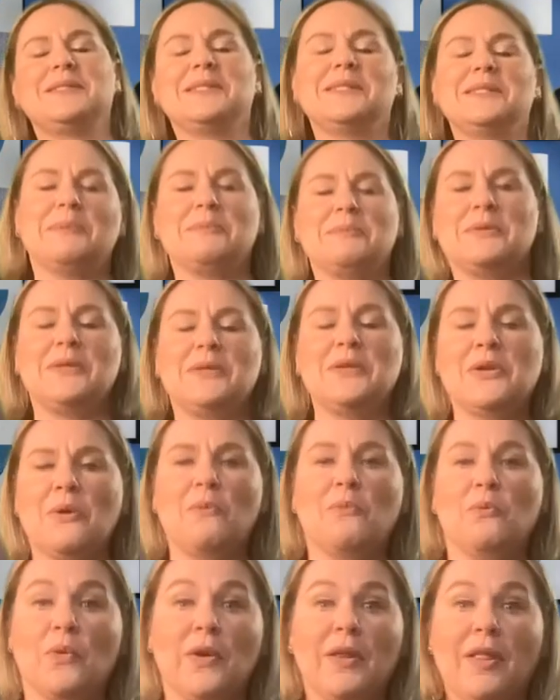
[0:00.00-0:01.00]

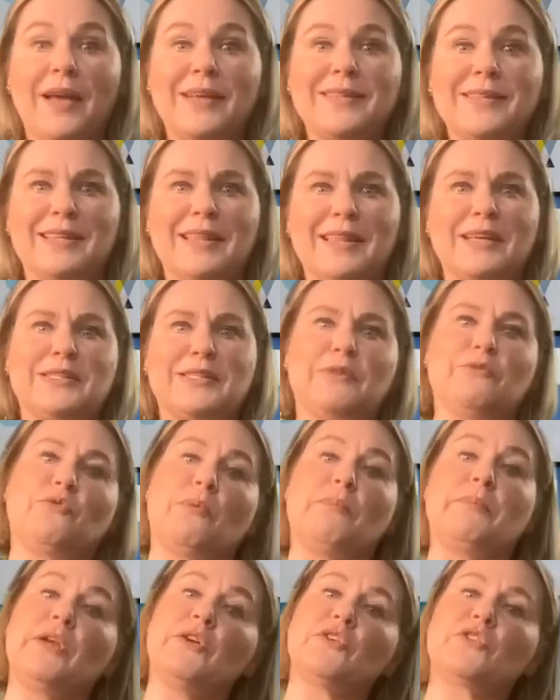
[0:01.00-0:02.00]
to realize a lesson
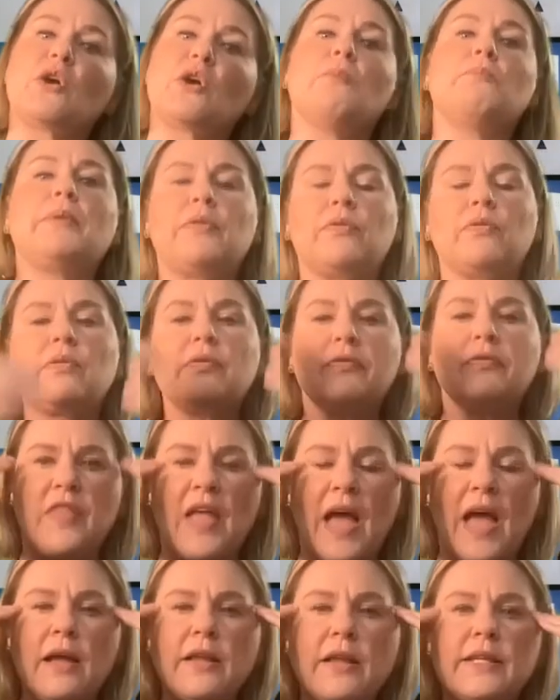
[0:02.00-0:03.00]
from years ago, but
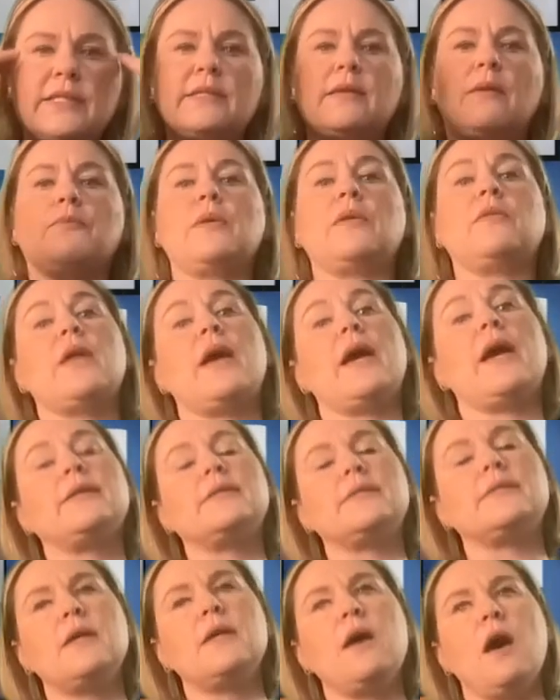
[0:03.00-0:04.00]
that is something
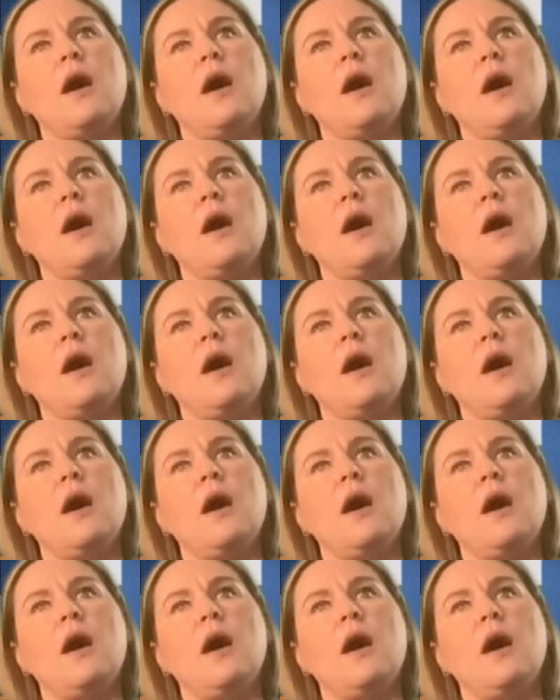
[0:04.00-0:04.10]
that